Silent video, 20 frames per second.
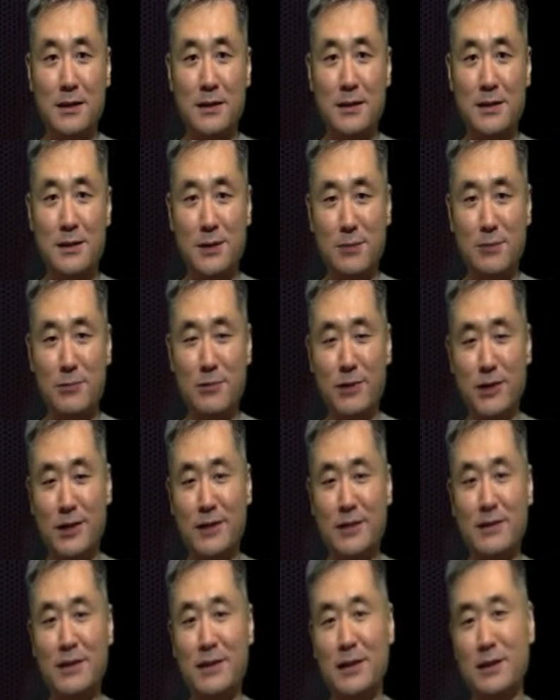summary,
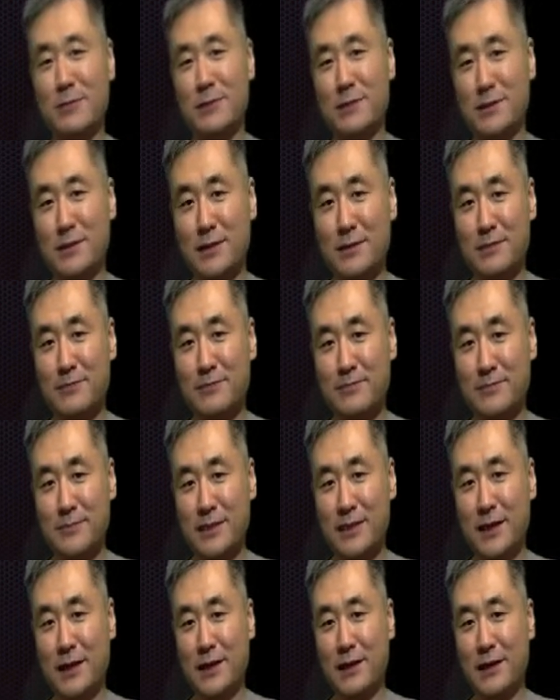ligament
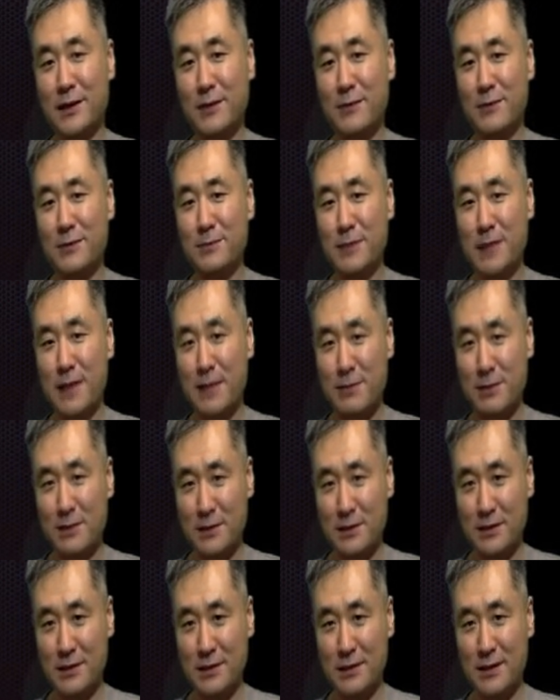take care of
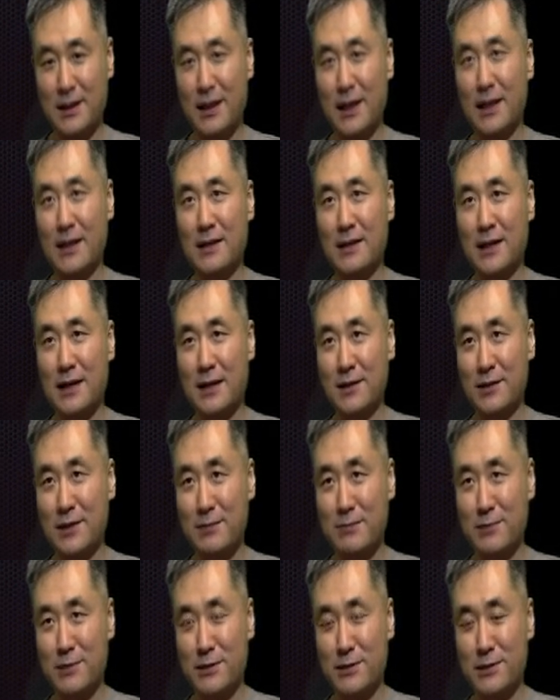stability and tendon and
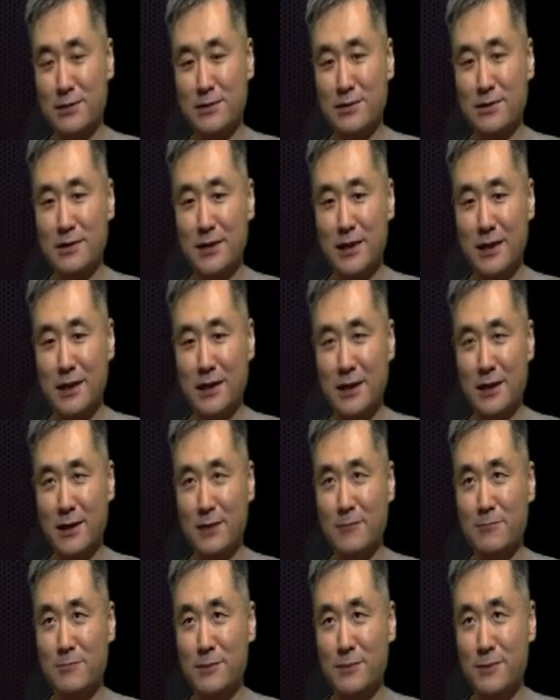muscle take care
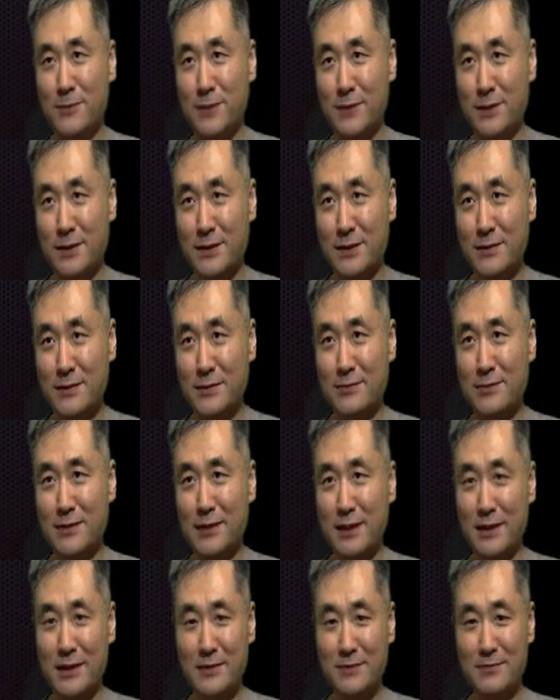of movement,
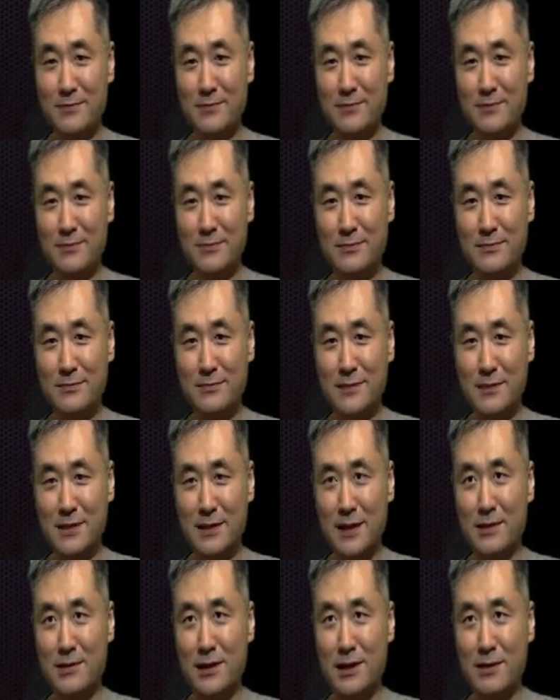right?
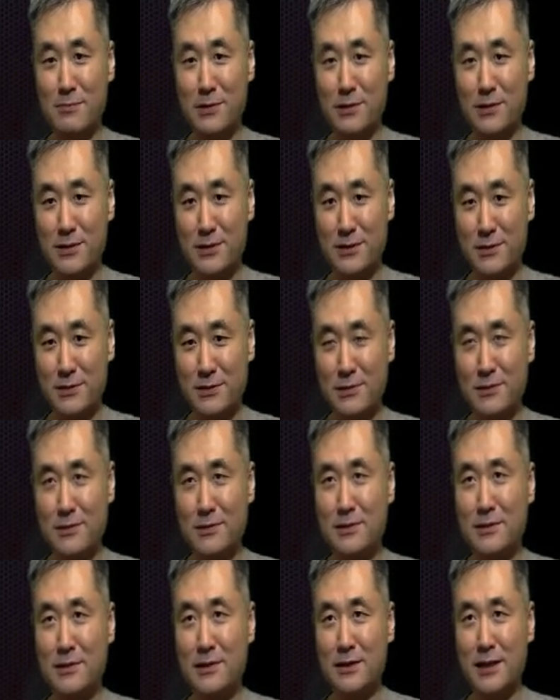Tendon and muscle
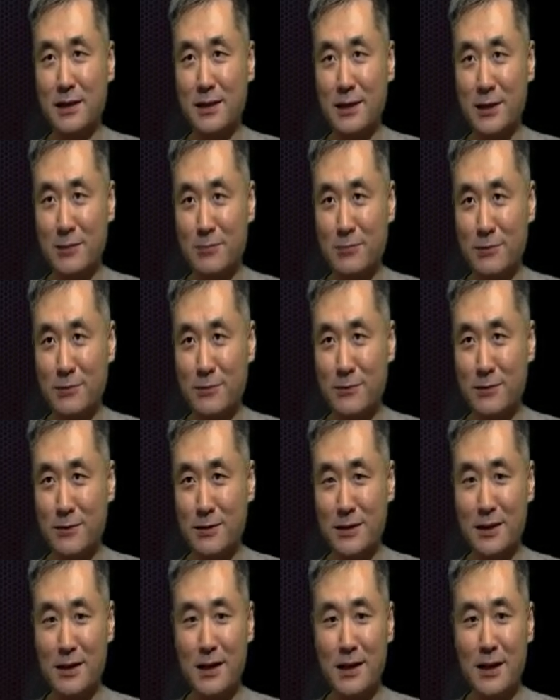take care of movement
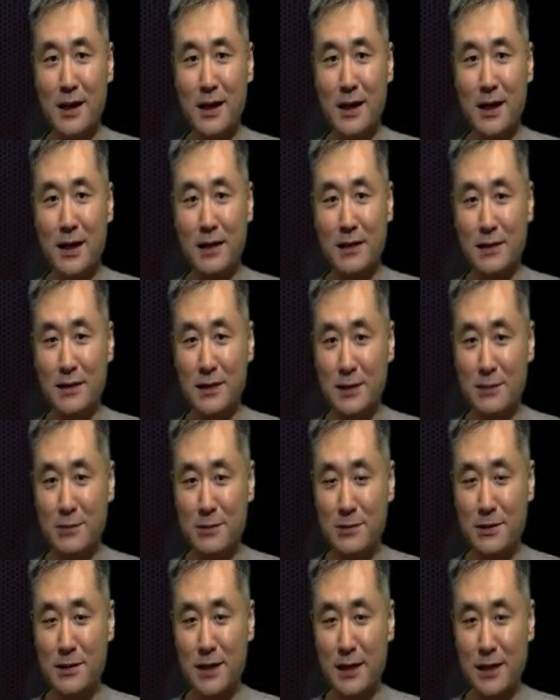and
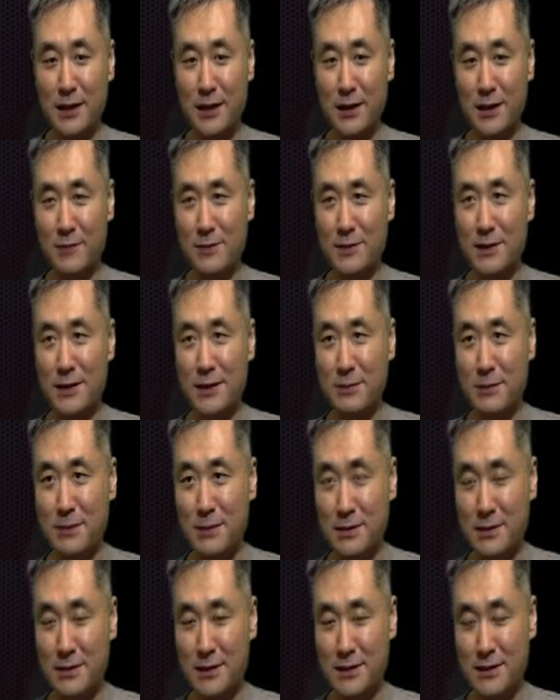ligament take care of
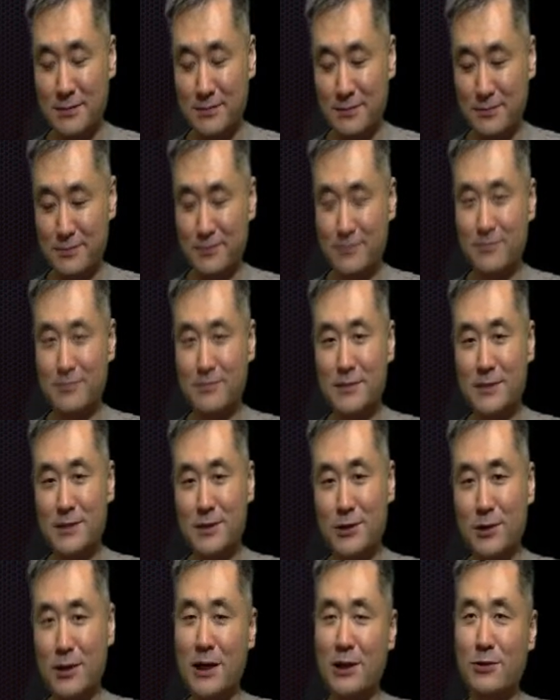stability.
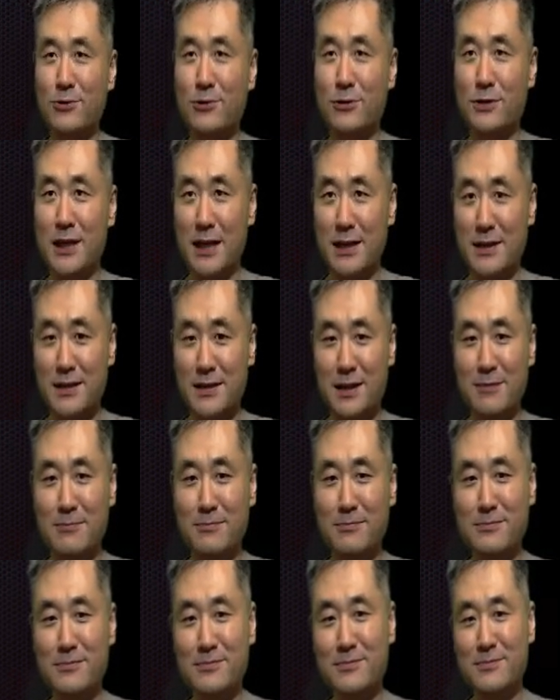So how do you test them?